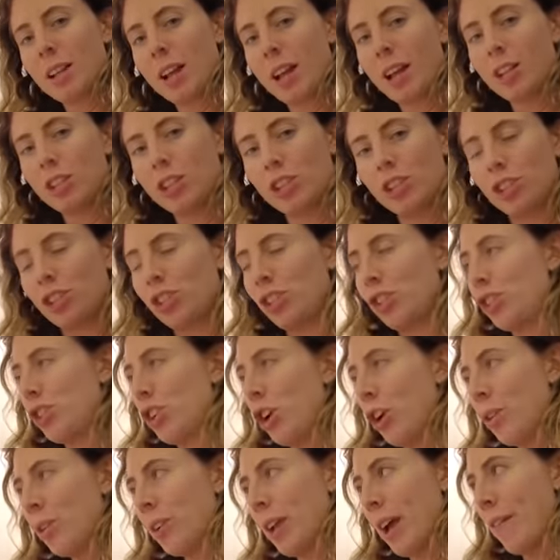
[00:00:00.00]
I
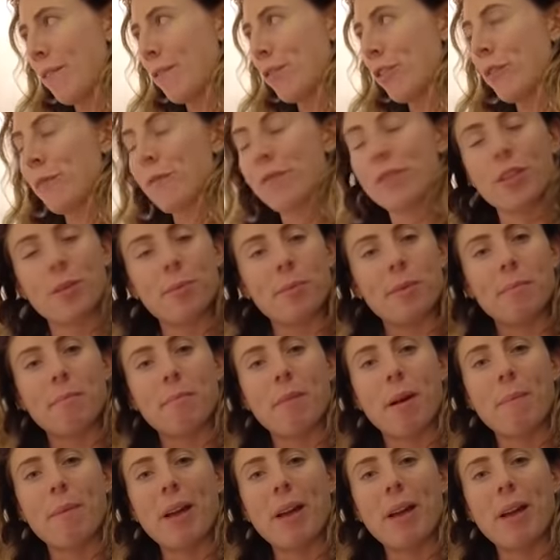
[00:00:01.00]
don't have room for them in my